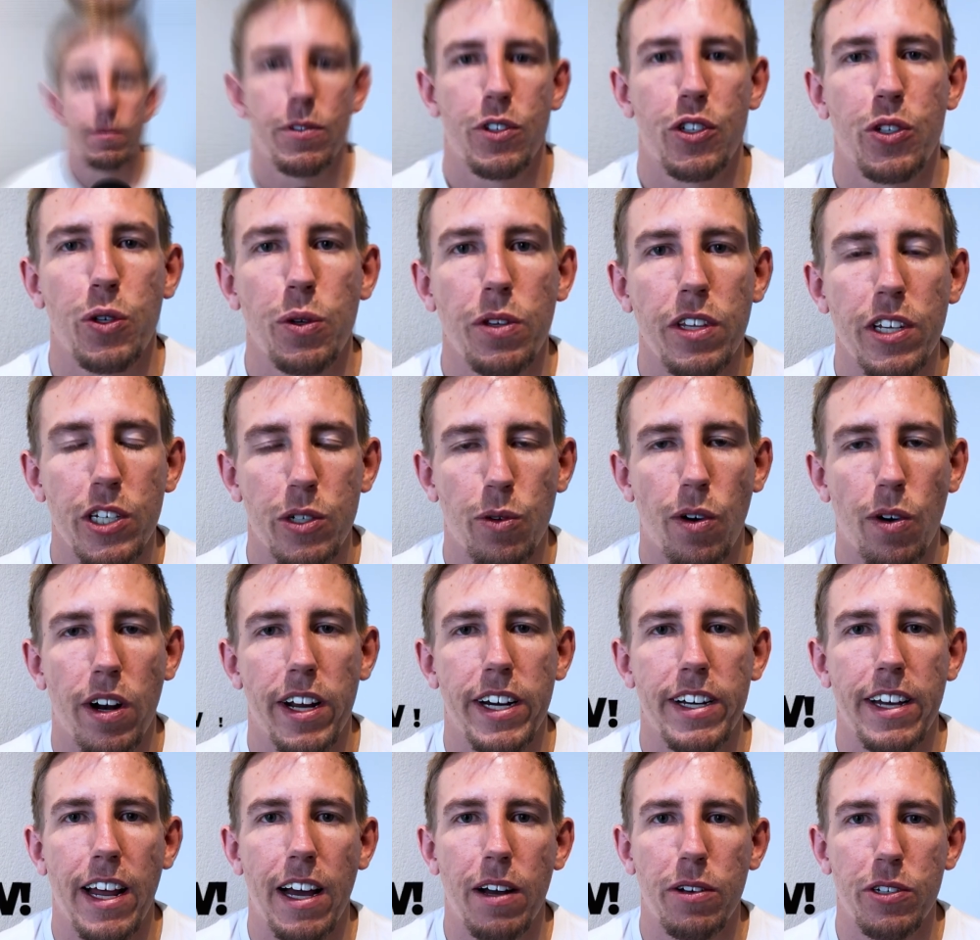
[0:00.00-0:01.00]
Do this right
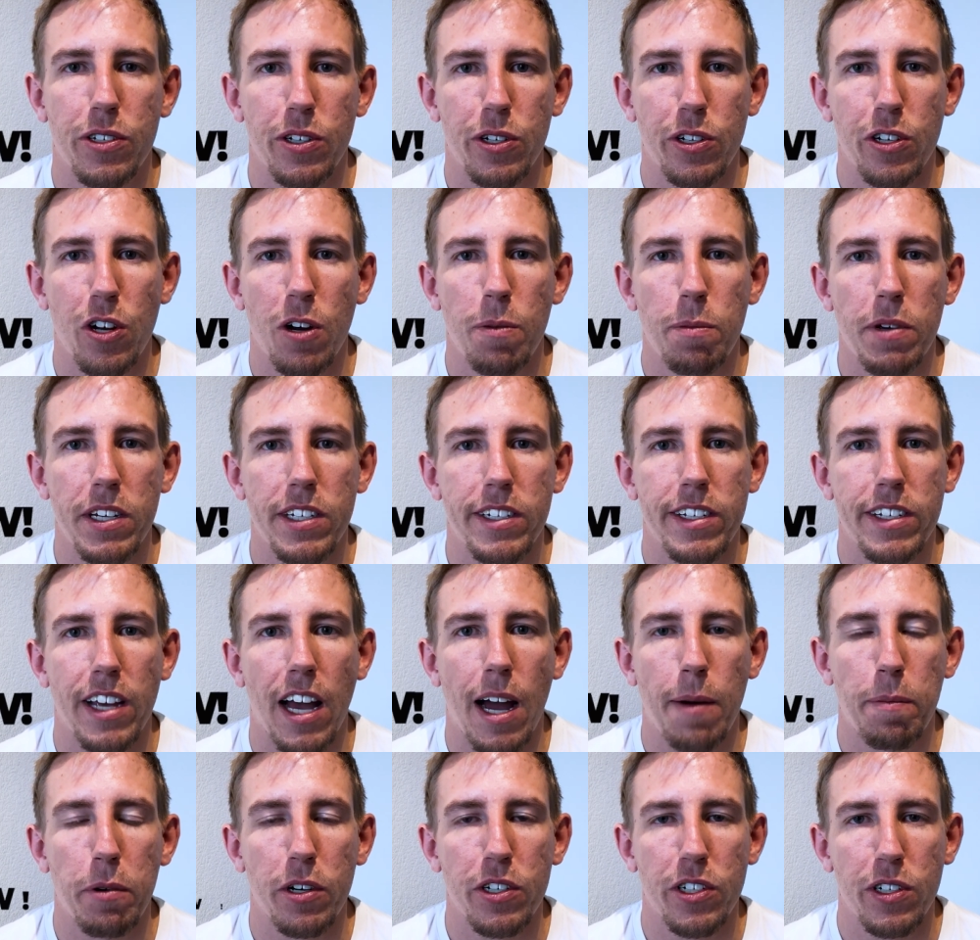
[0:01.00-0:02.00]
now so you don't miss the
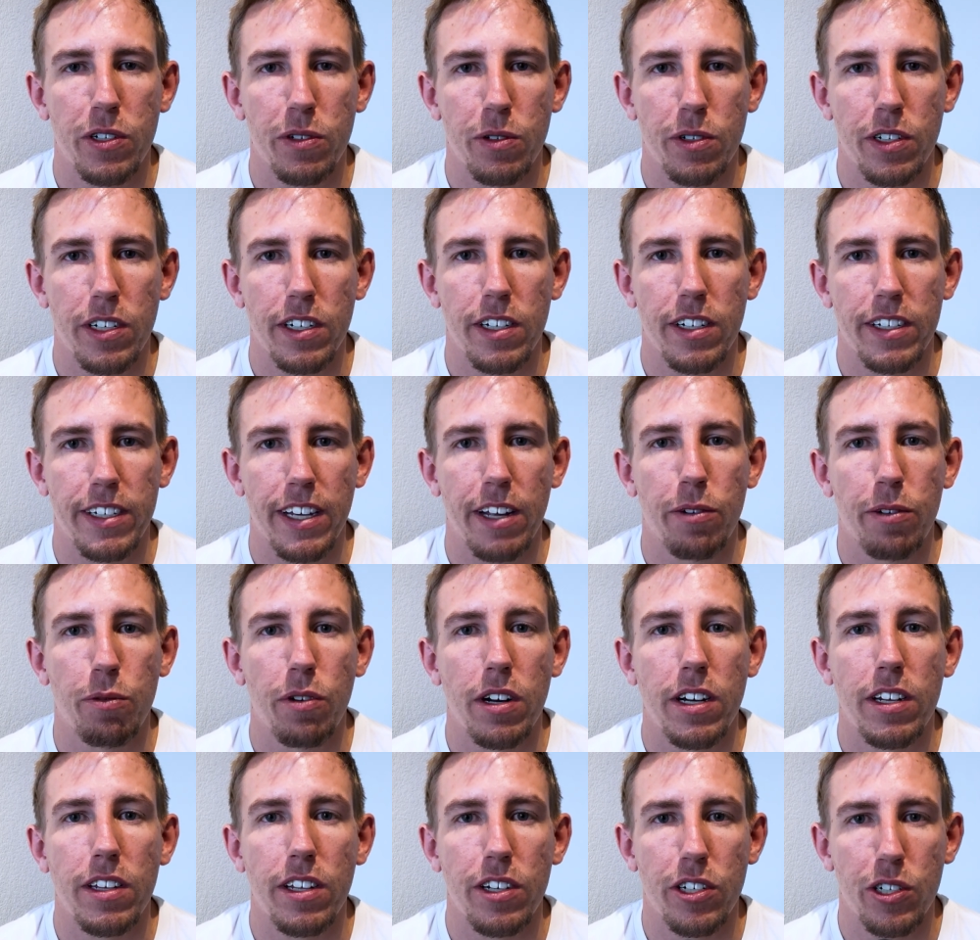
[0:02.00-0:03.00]
opportunity to get rid
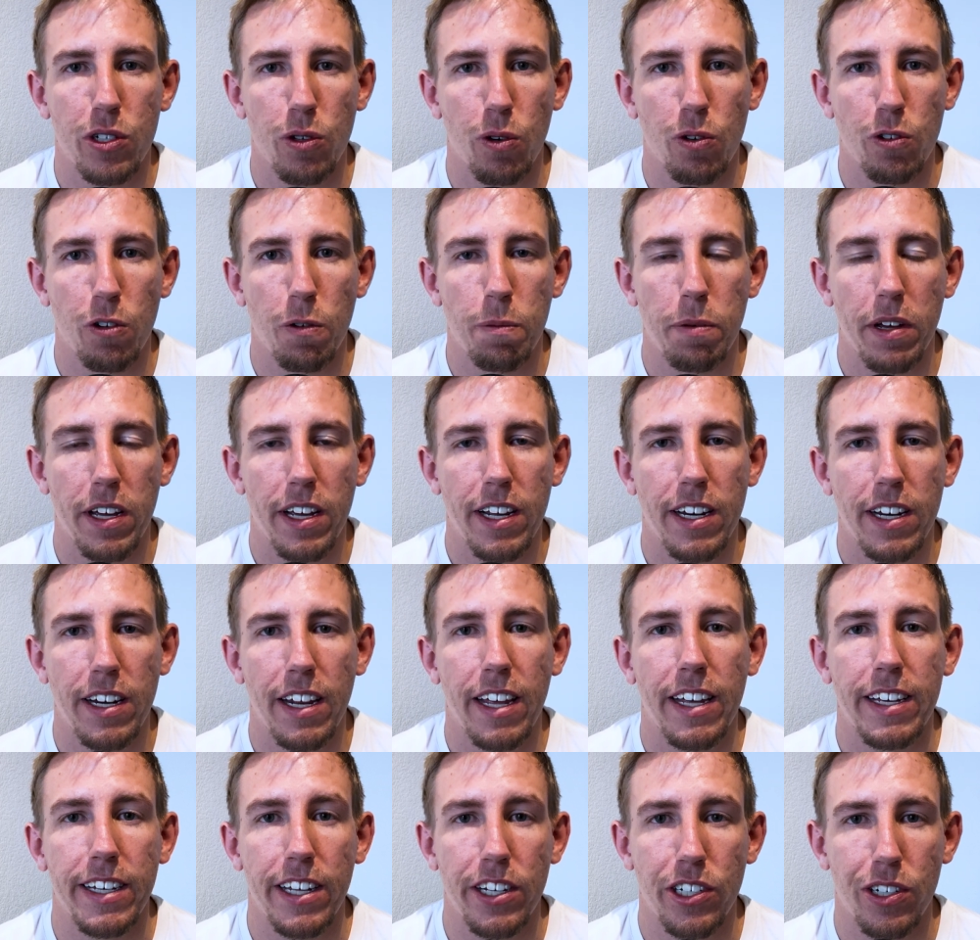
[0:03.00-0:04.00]
of this shoulder pain
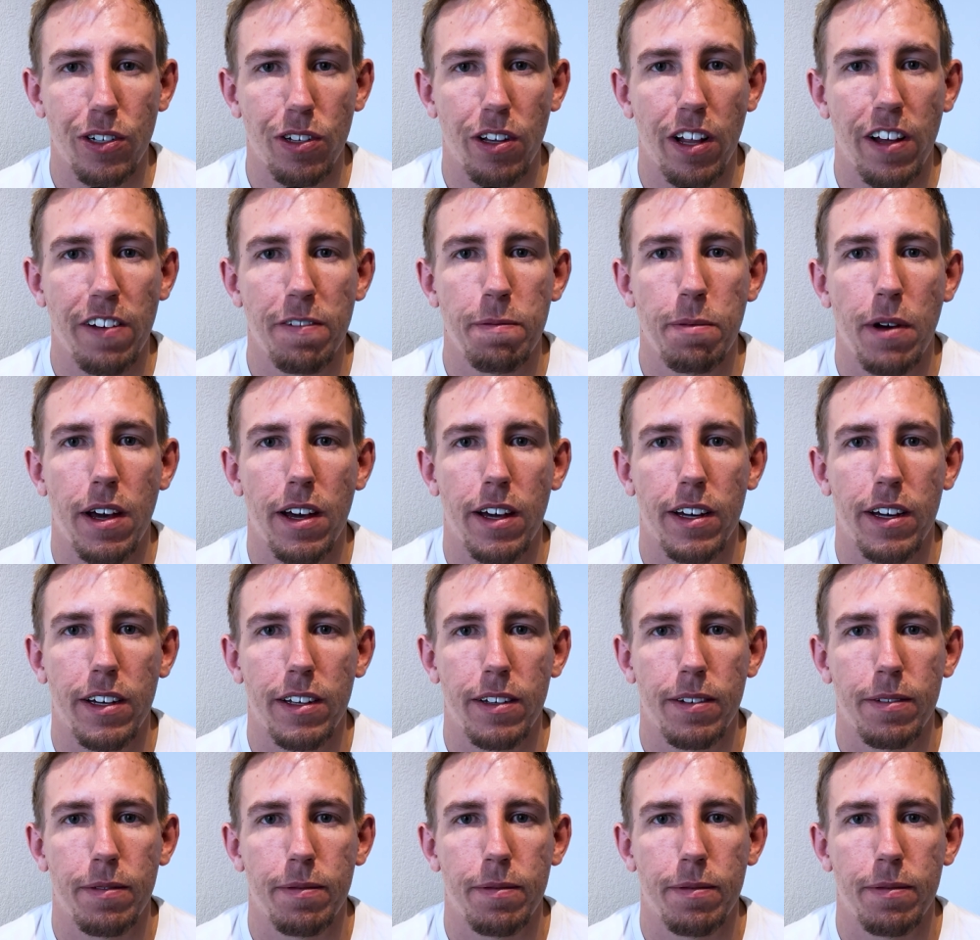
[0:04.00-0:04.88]
and get your life back.